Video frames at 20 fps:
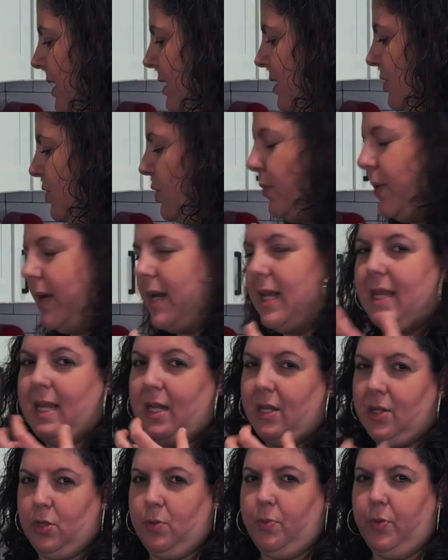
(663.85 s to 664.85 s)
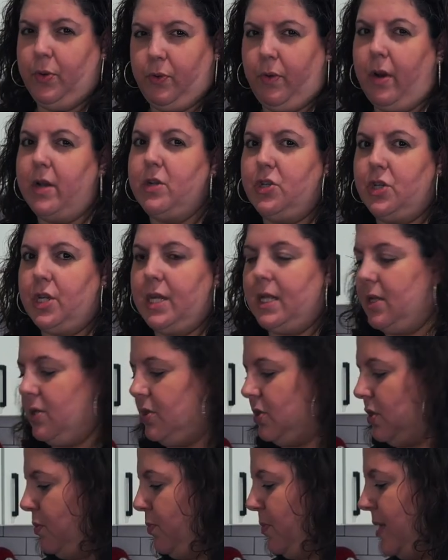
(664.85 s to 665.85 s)
And you don't want anything super crunchy in the
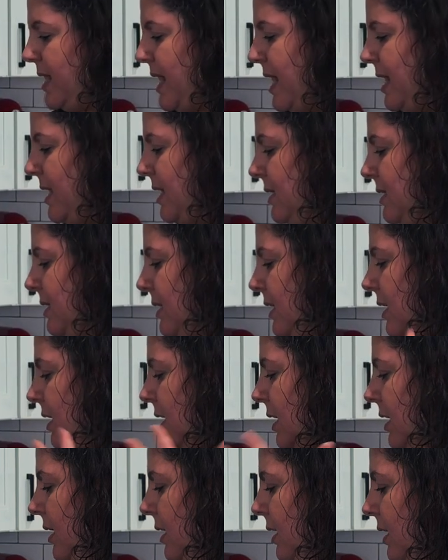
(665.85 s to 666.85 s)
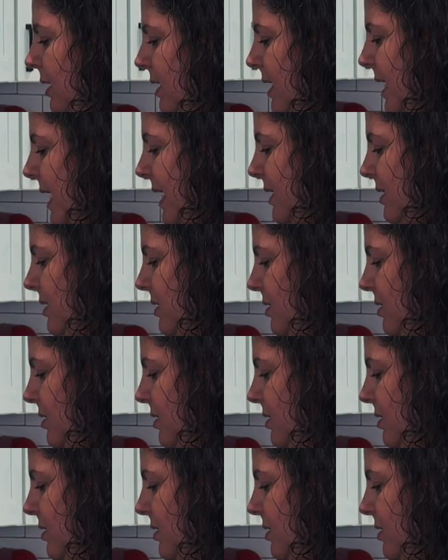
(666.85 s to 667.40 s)
soup. Again, it's a nice,